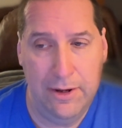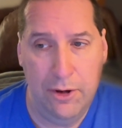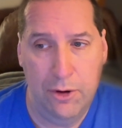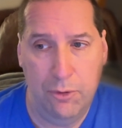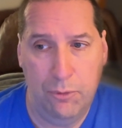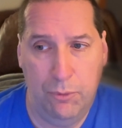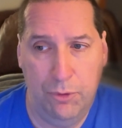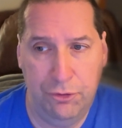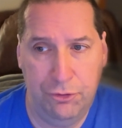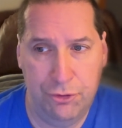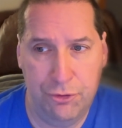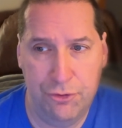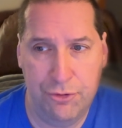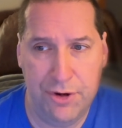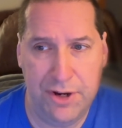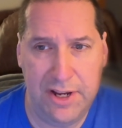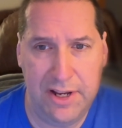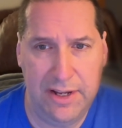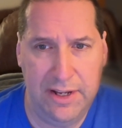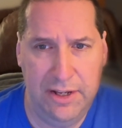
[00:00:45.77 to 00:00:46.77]

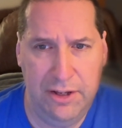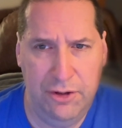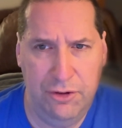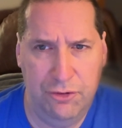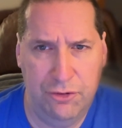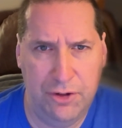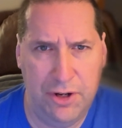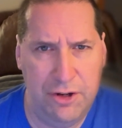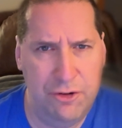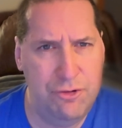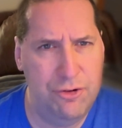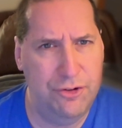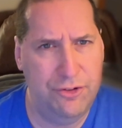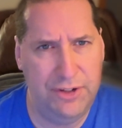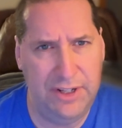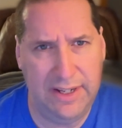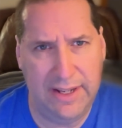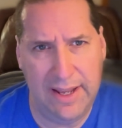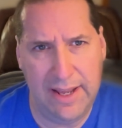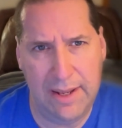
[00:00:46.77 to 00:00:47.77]
Wizardry is an
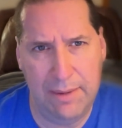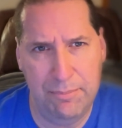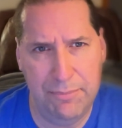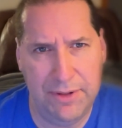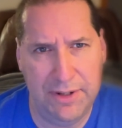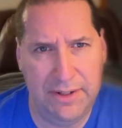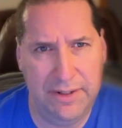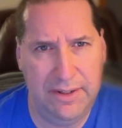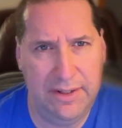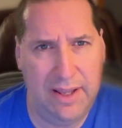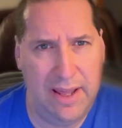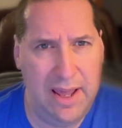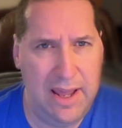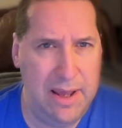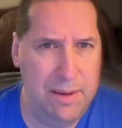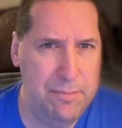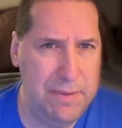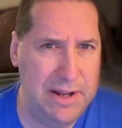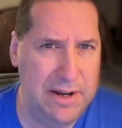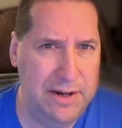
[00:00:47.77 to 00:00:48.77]
interesting game that
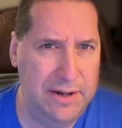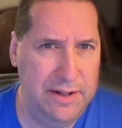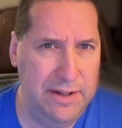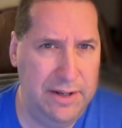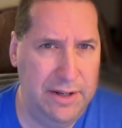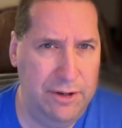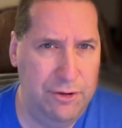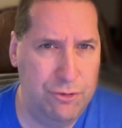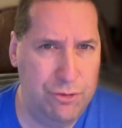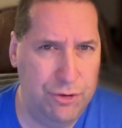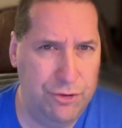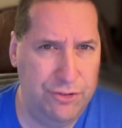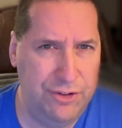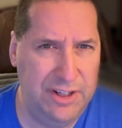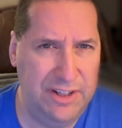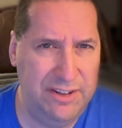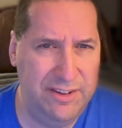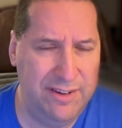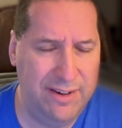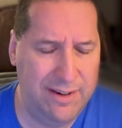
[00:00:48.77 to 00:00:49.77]
came at an
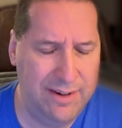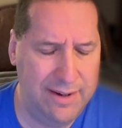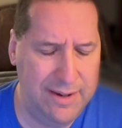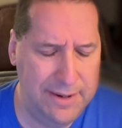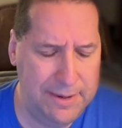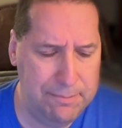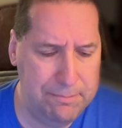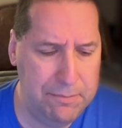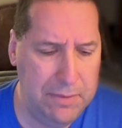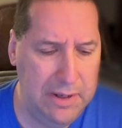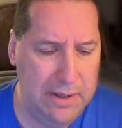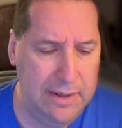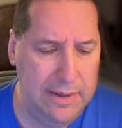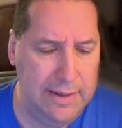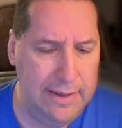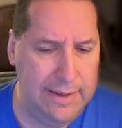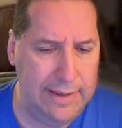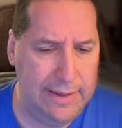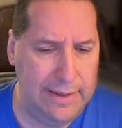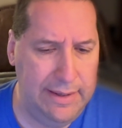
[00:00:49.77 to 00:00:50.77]
interesting time.
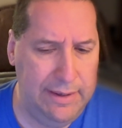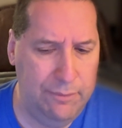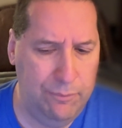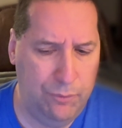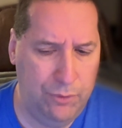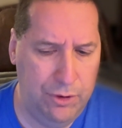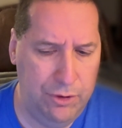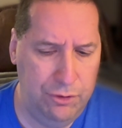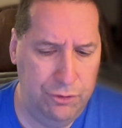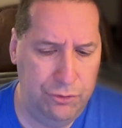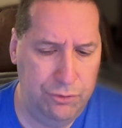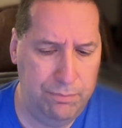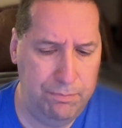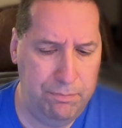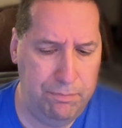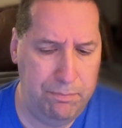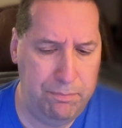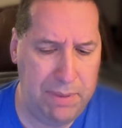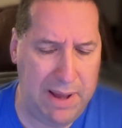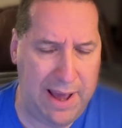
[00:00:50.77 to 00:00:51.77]
It was
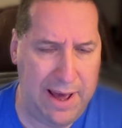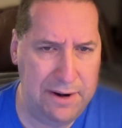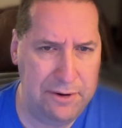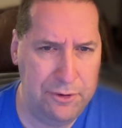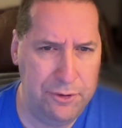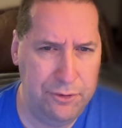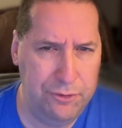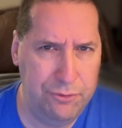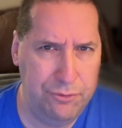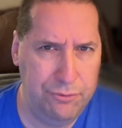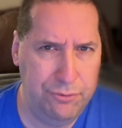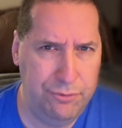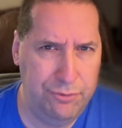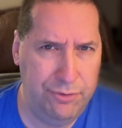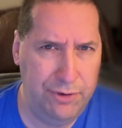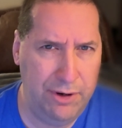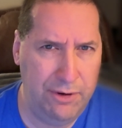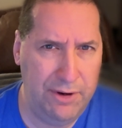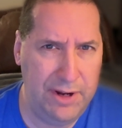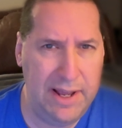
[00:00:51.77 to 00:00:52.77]
patterned
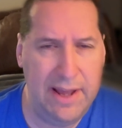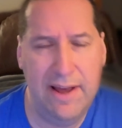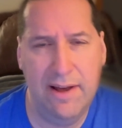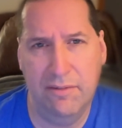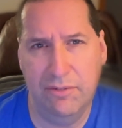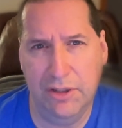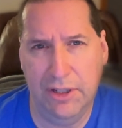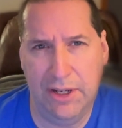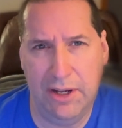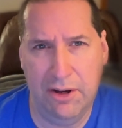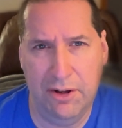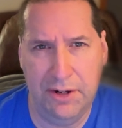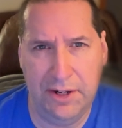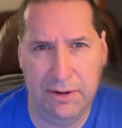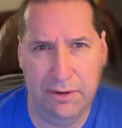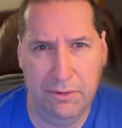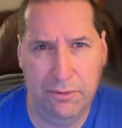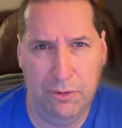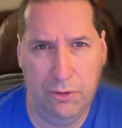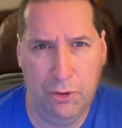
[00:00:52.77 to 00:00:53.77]
very heavily on
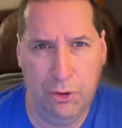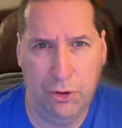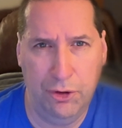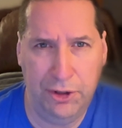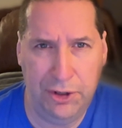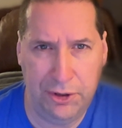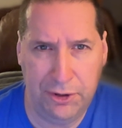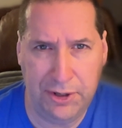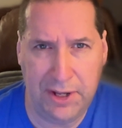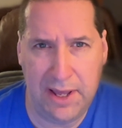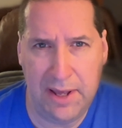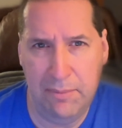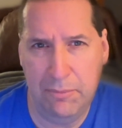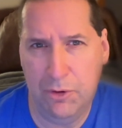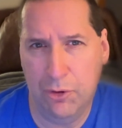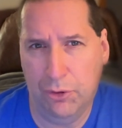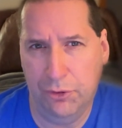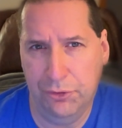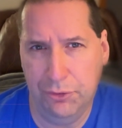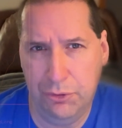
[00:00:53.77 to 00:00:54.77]
an earlier game
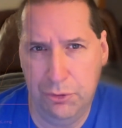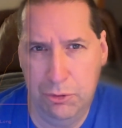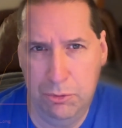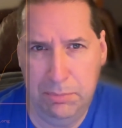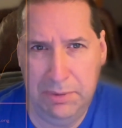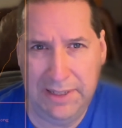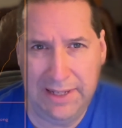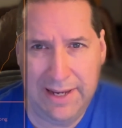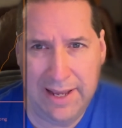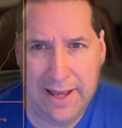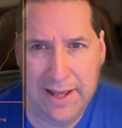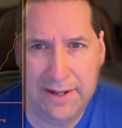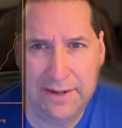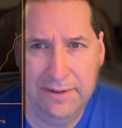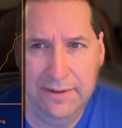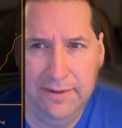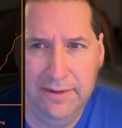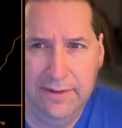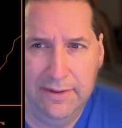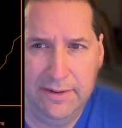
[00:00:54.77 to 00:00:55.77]
called Oubliette
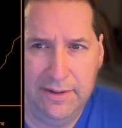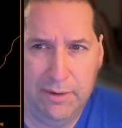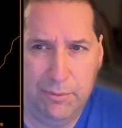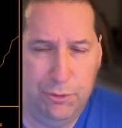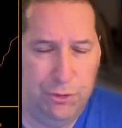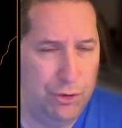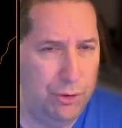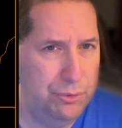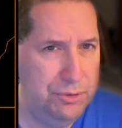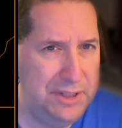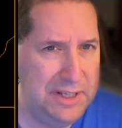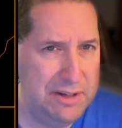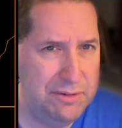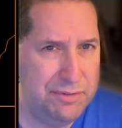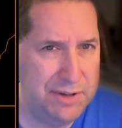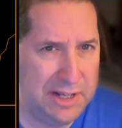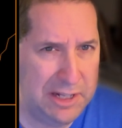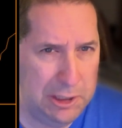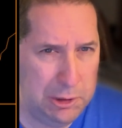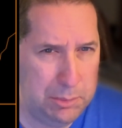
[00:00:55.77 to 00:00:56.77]
that was only
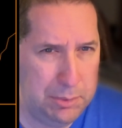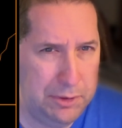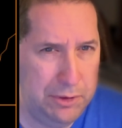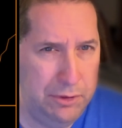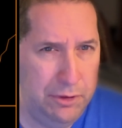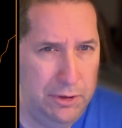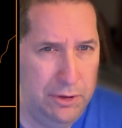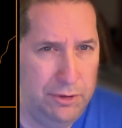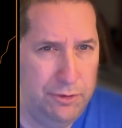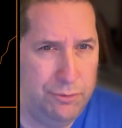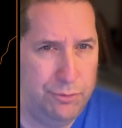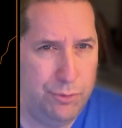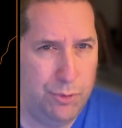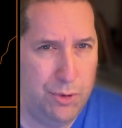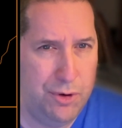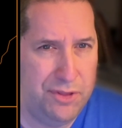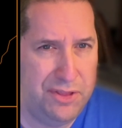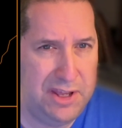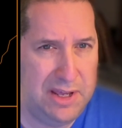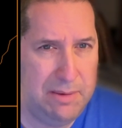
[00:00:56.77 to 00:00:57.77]
available
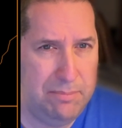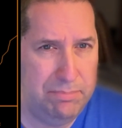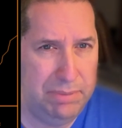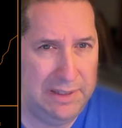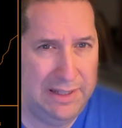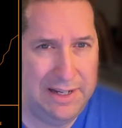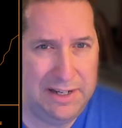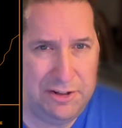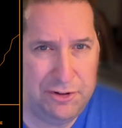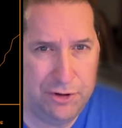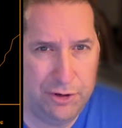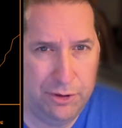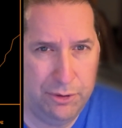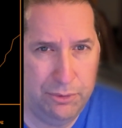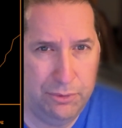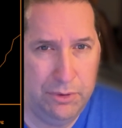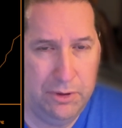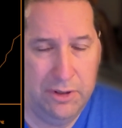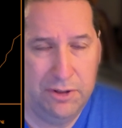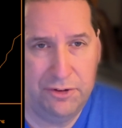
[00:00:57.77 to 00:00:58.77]
for the
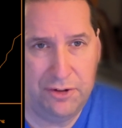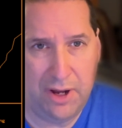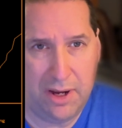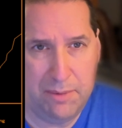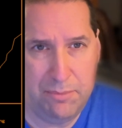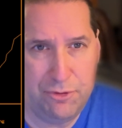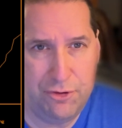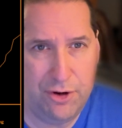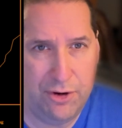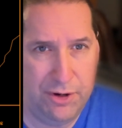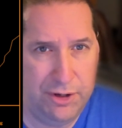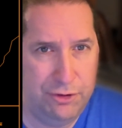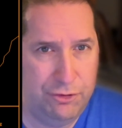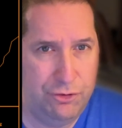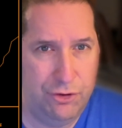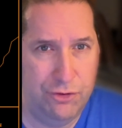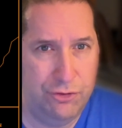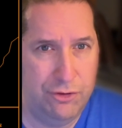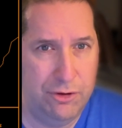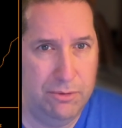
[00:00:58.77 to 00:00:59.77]
Plato time-sharing
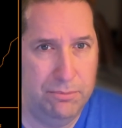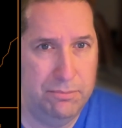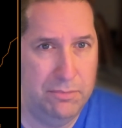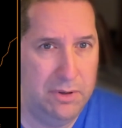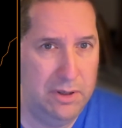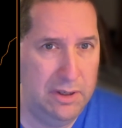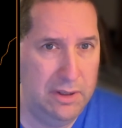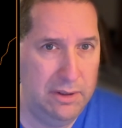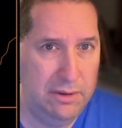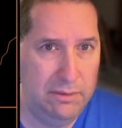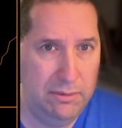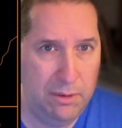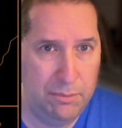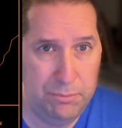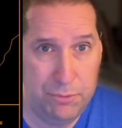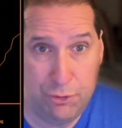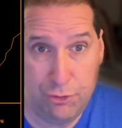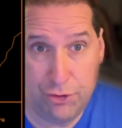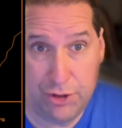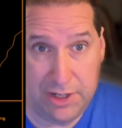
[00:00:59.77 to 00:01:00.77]
system, a
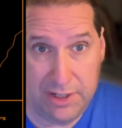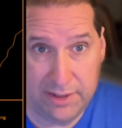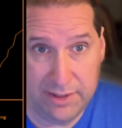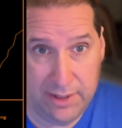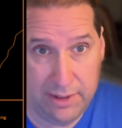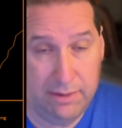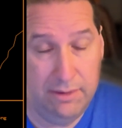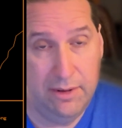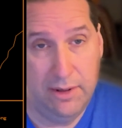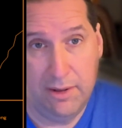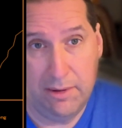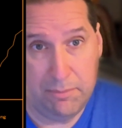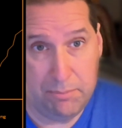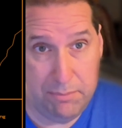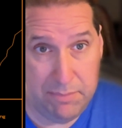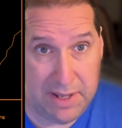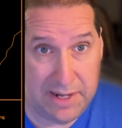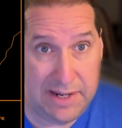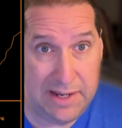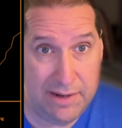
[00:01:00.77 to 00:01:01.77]
machine that
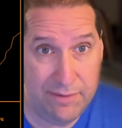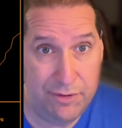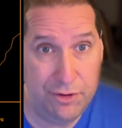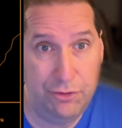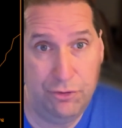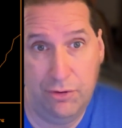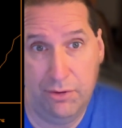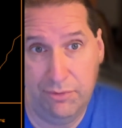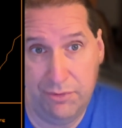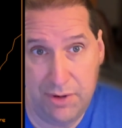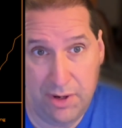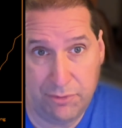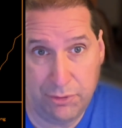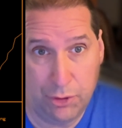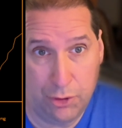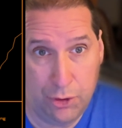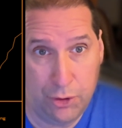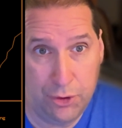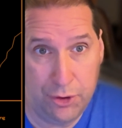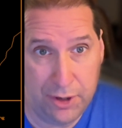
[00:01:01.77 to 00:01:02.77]
many of us have never
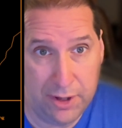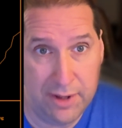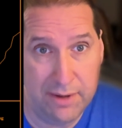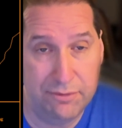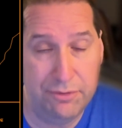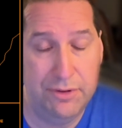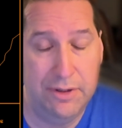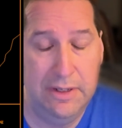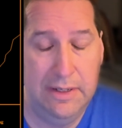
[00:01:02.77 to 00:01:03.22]
heard of.